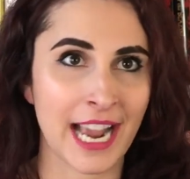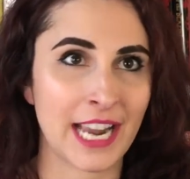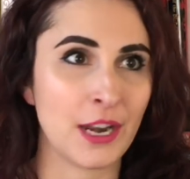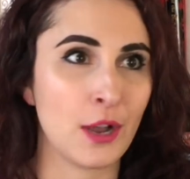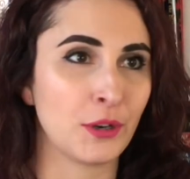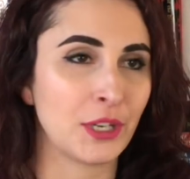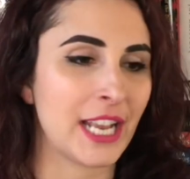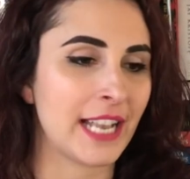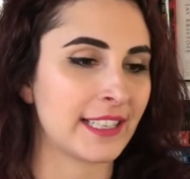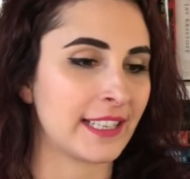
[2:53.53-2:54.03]
I
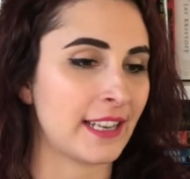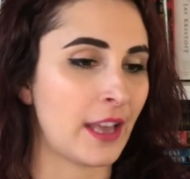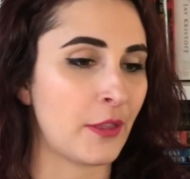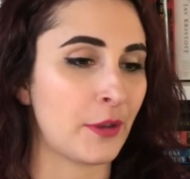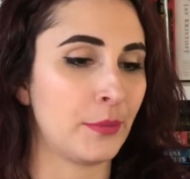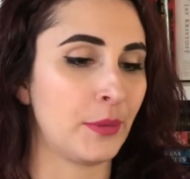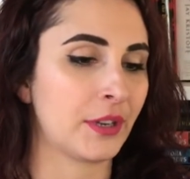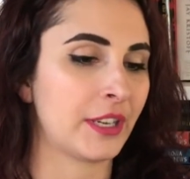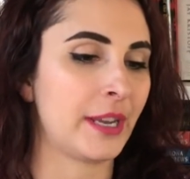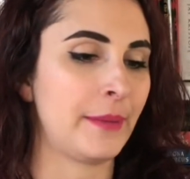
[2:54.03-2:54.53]
know she has
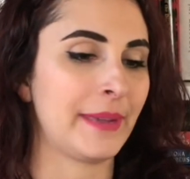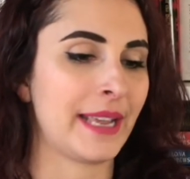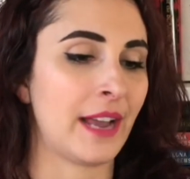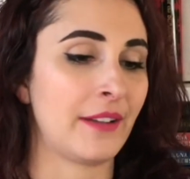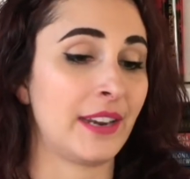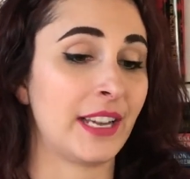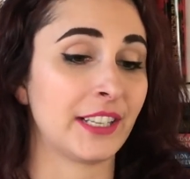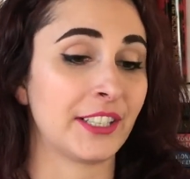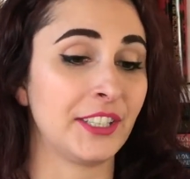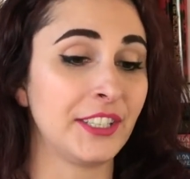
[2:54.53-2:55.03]
another book coming
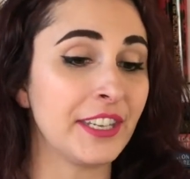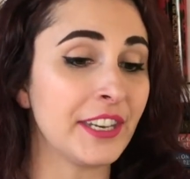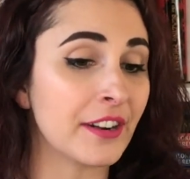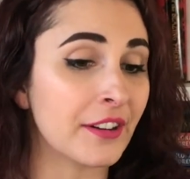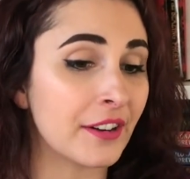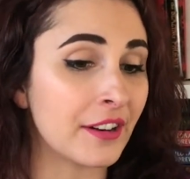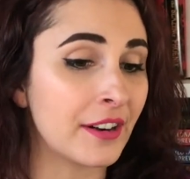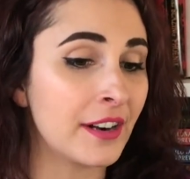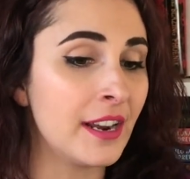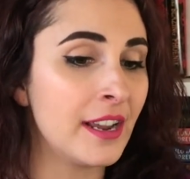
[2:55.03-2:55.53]
out next
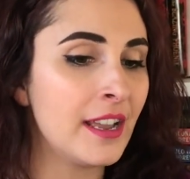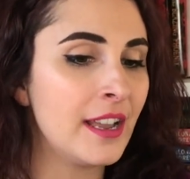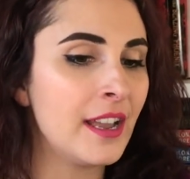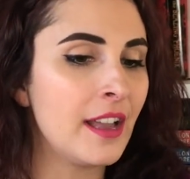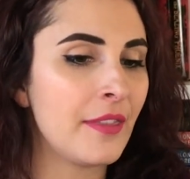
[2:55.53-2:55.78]
year